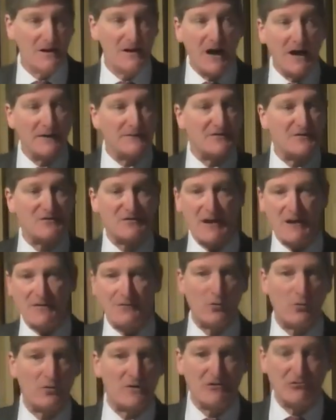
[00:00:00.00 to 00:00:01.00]
and has
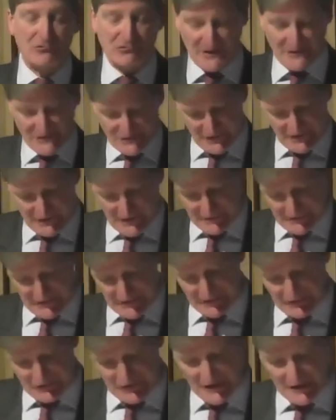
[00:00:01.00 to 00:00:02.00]
therefore entrusted it, the
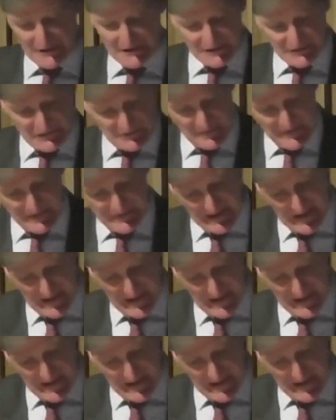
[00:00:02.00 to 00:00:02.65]
attorney, to be the